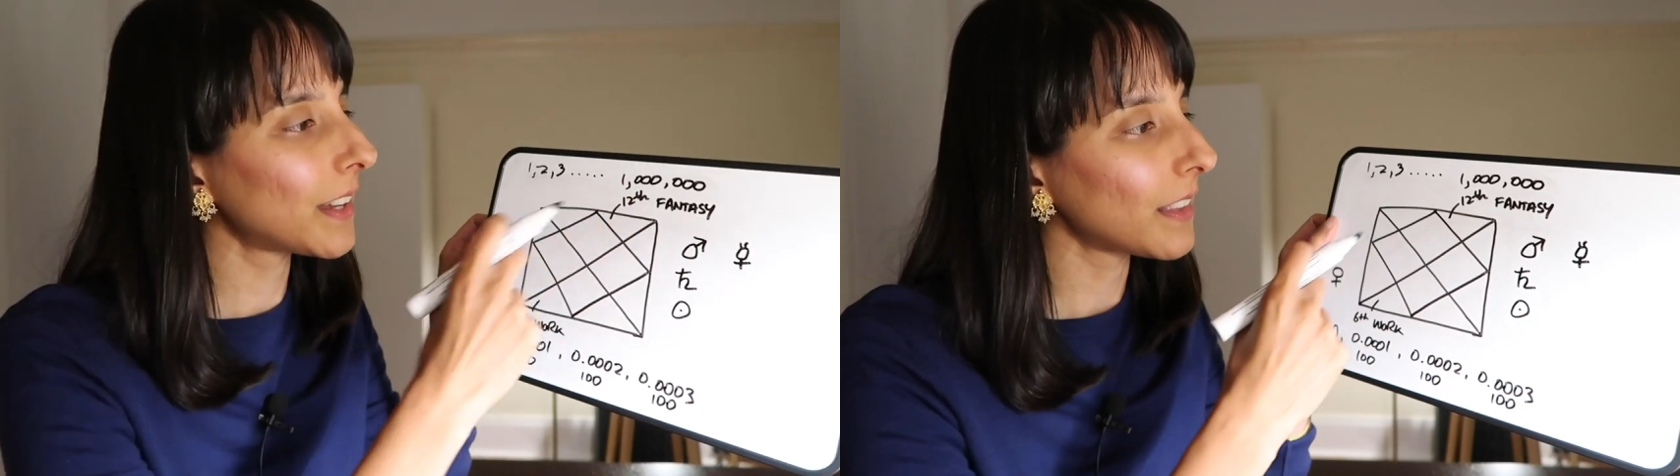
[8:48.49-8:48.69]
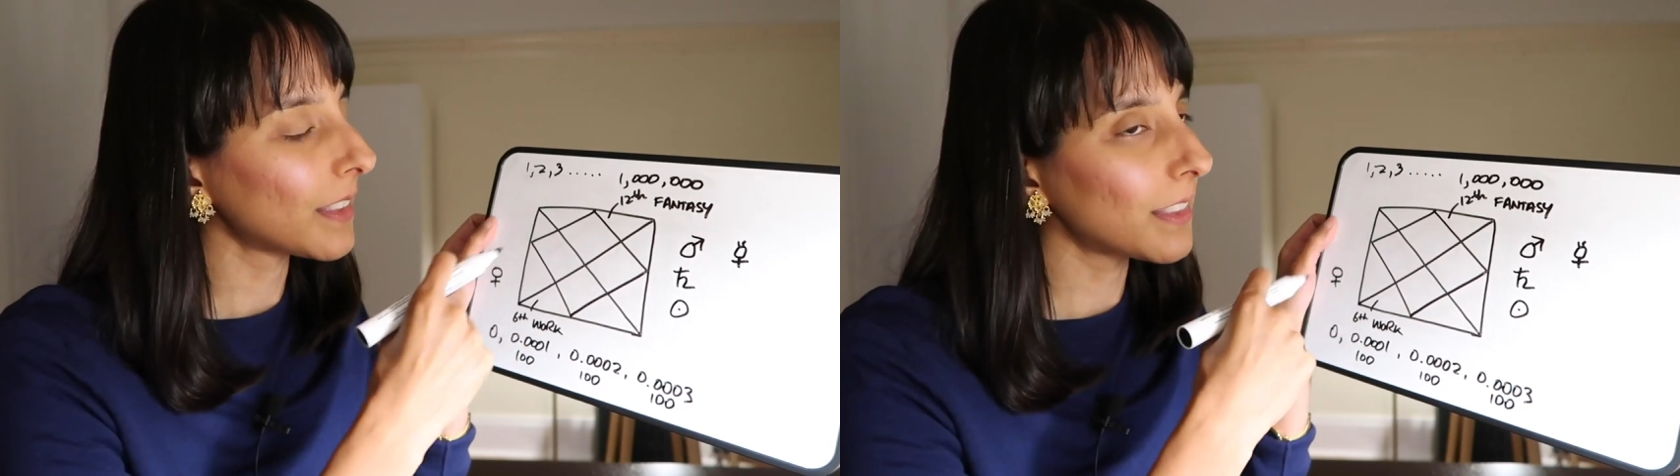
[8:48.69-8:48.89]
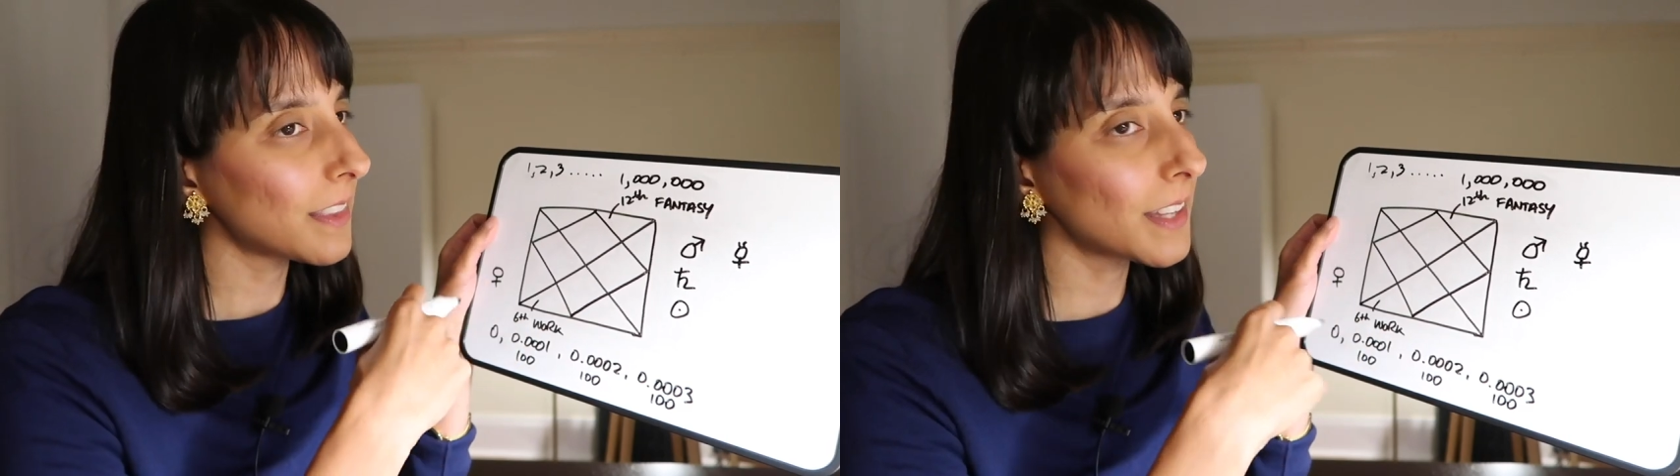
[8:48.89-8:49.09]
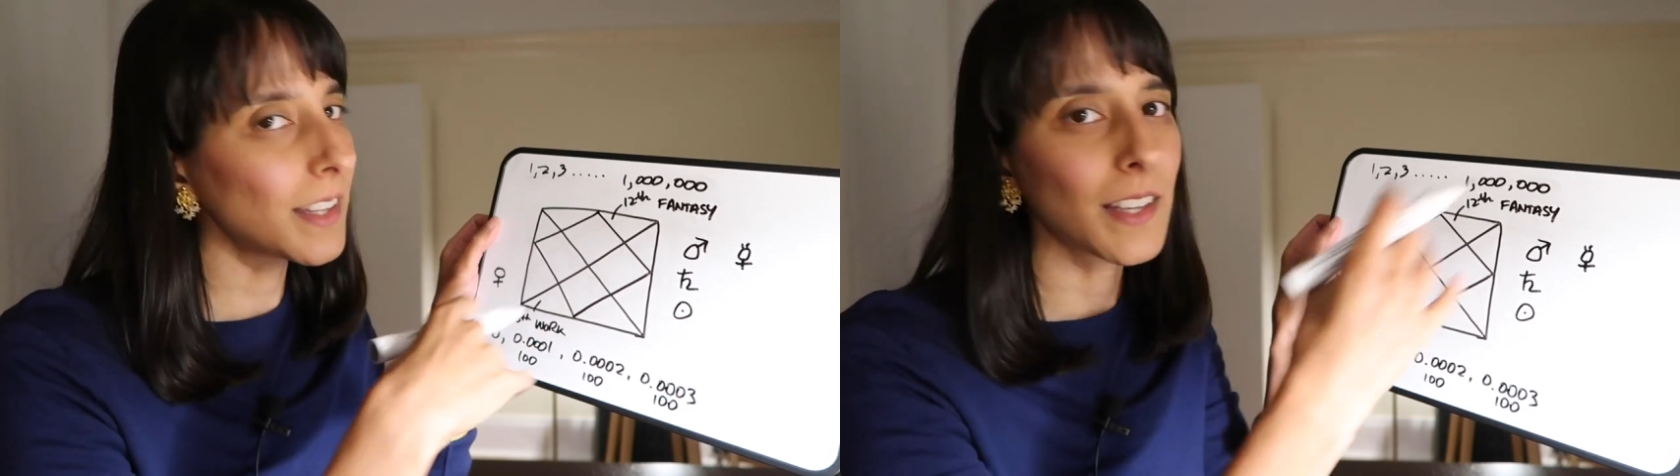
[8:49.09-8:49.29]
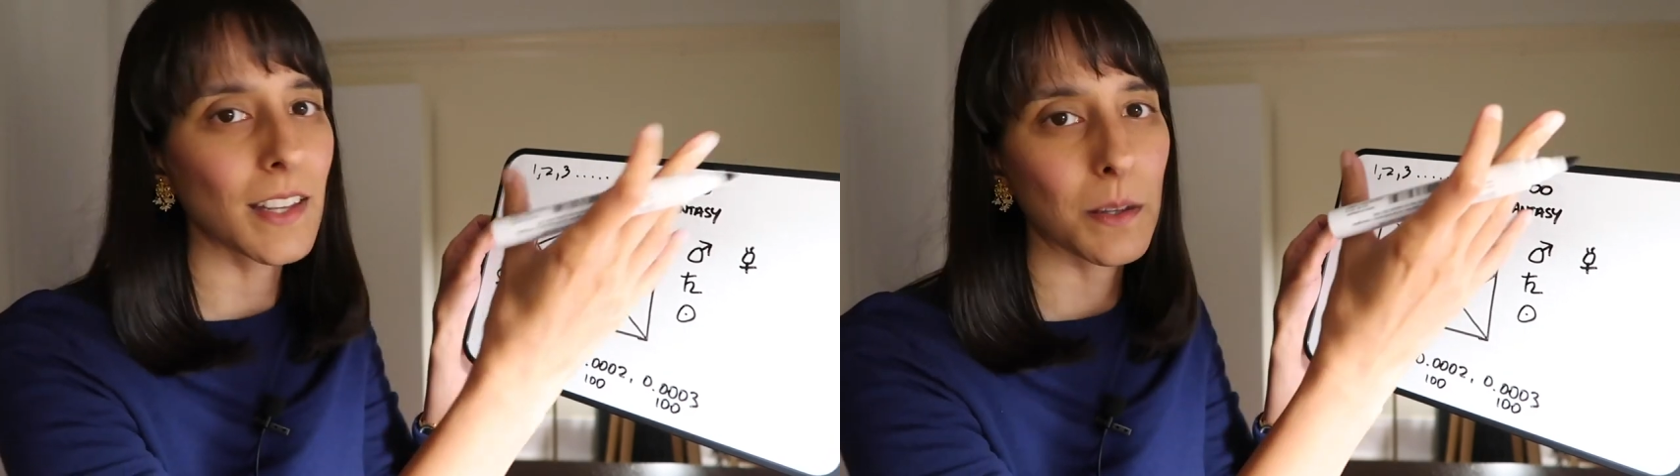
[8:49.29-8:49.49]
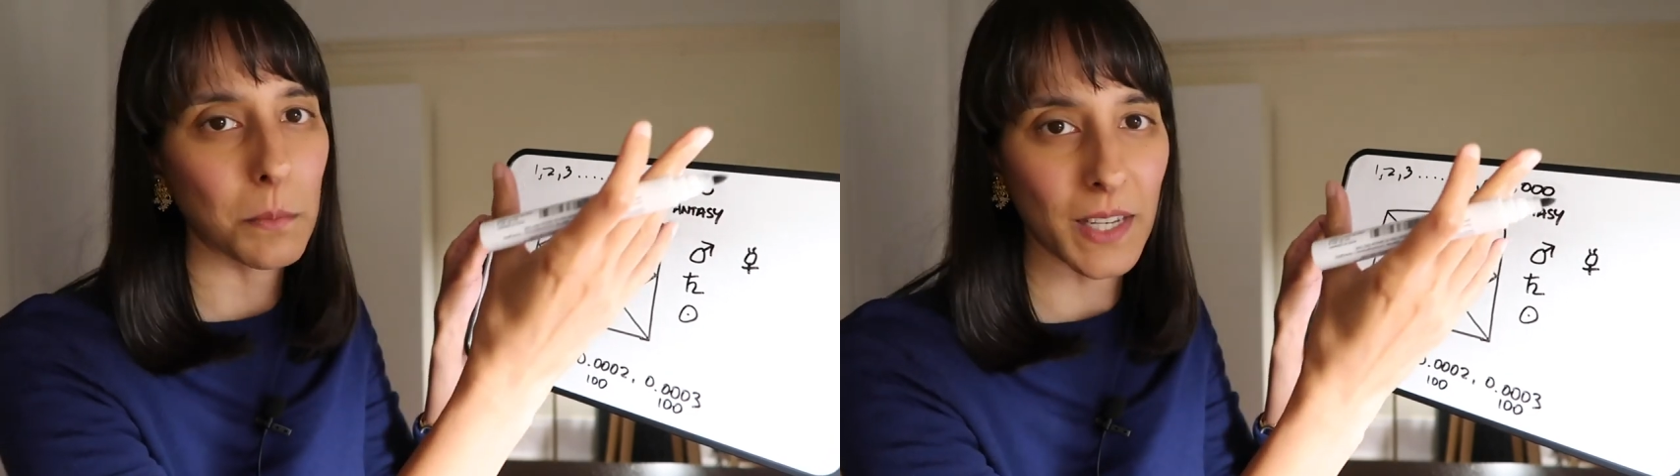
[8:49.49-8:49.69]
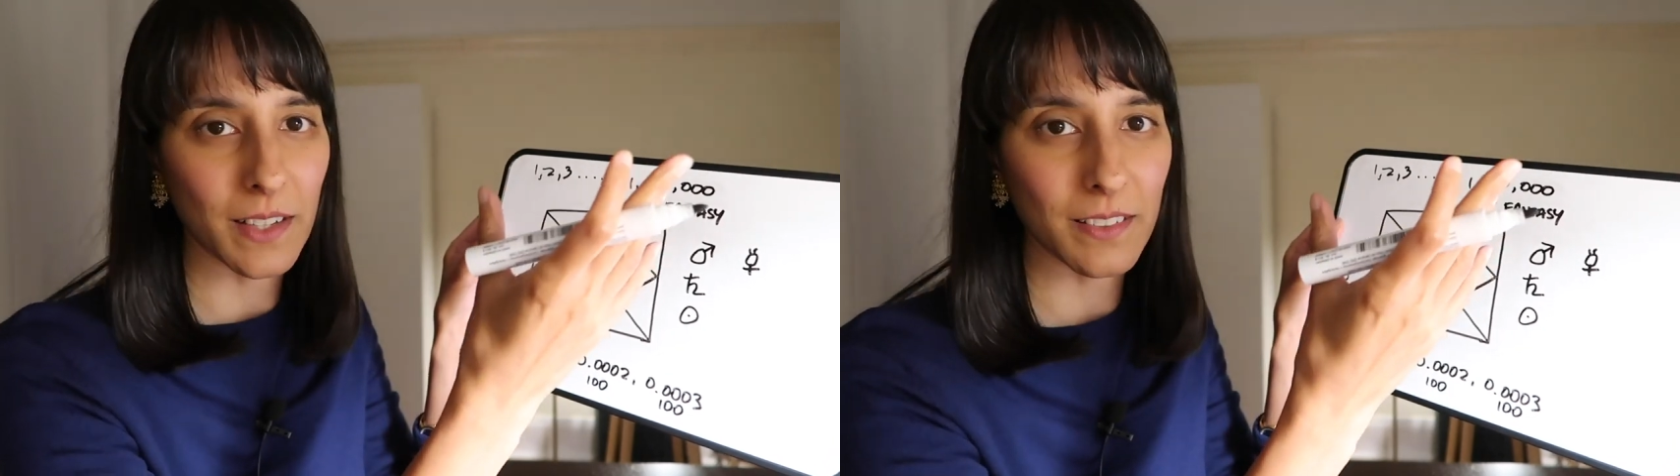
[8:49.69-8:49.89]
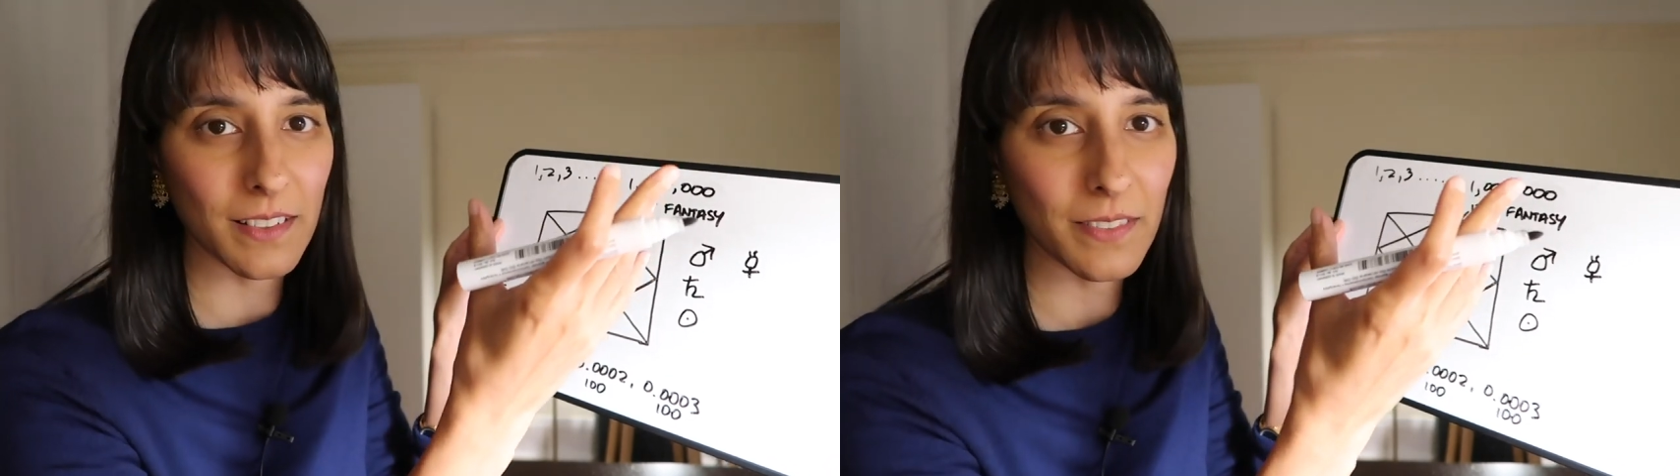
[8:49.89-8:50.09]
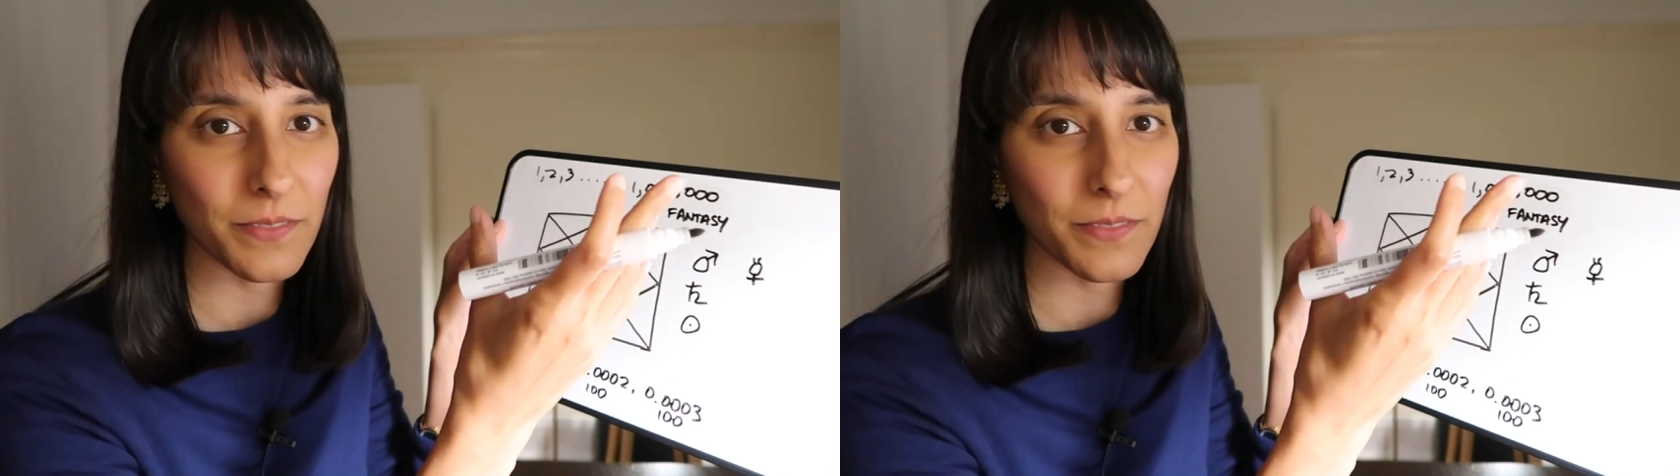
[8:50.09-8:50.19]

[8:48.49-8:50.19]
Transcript: at thinking about